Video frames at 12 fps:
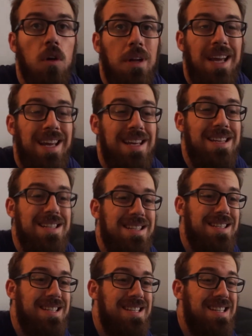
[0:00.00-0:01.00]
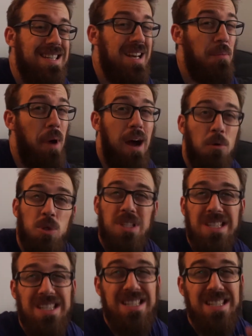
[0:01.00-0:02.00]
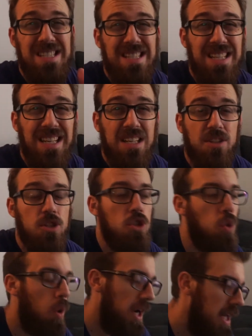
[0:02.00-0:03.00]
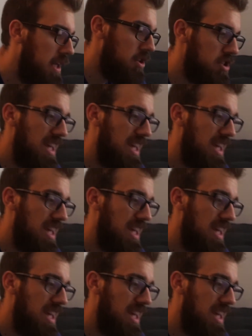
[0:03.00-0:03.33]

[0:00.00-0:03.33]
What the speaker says: Okay, it is about 6:20-ish.